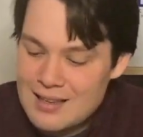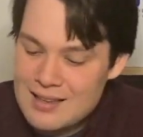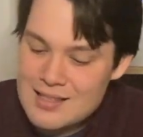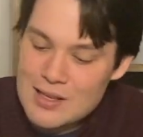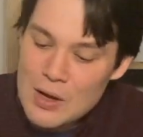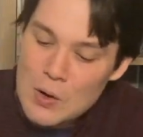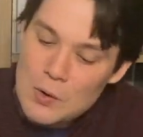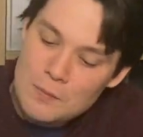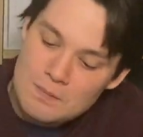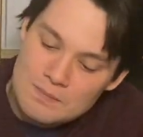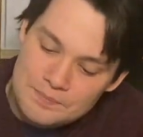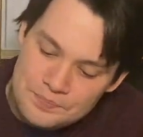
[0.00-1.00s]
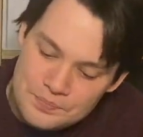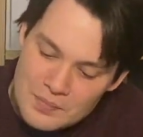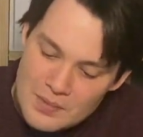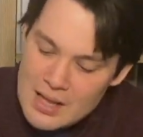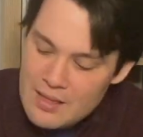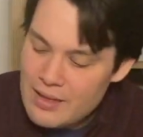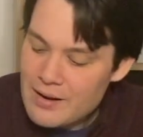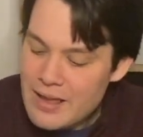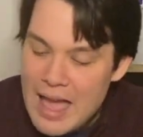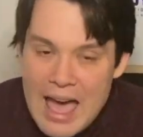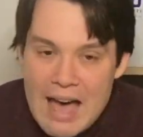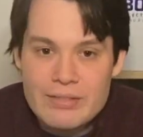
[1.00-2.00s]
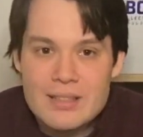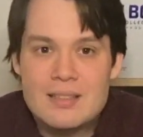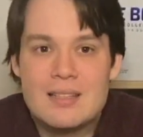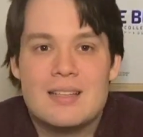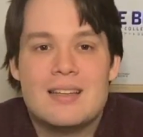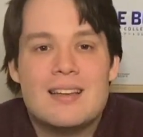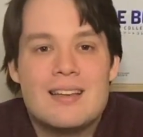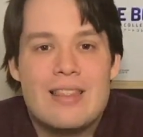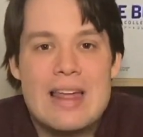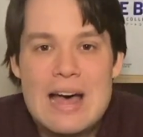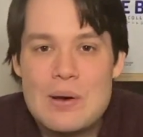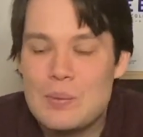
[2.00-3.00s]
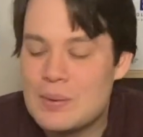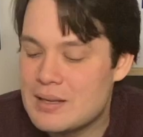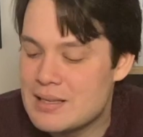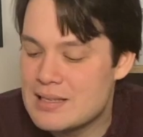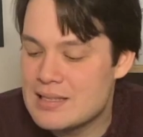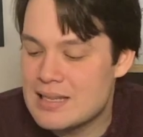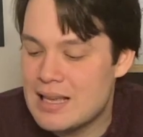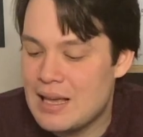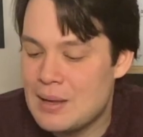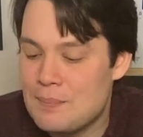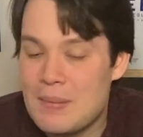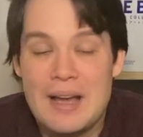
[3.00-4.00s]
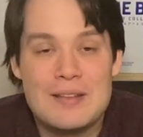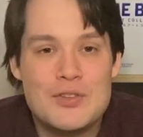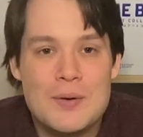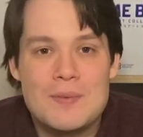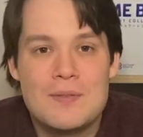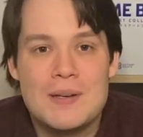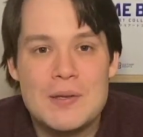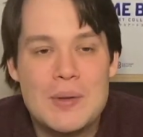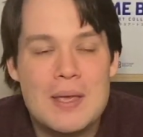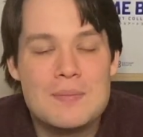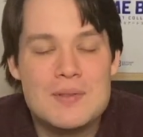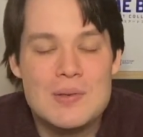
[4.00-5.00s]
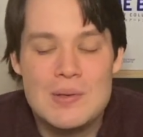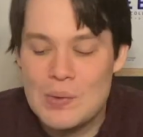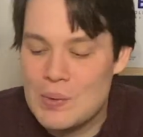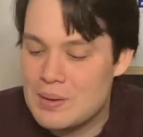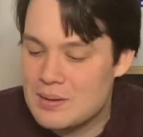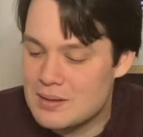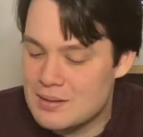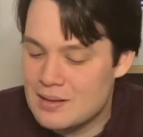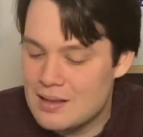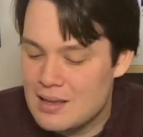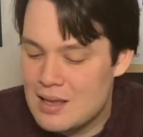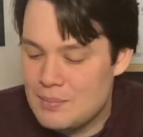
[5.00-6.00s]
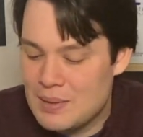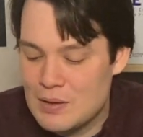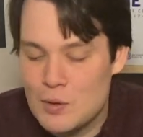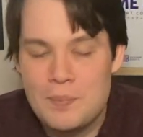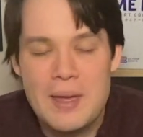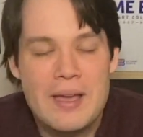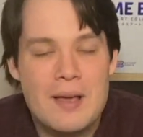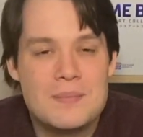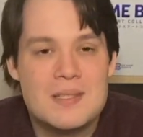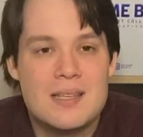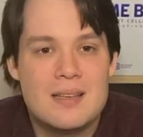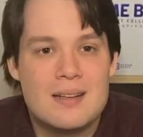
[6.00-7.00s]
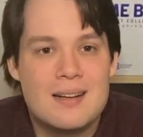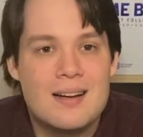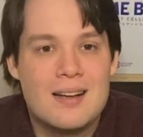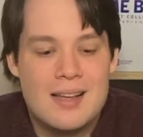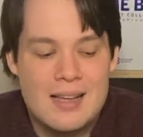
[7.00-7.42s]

So there you have it. That was my trip to Video Games New York and my little pickups here.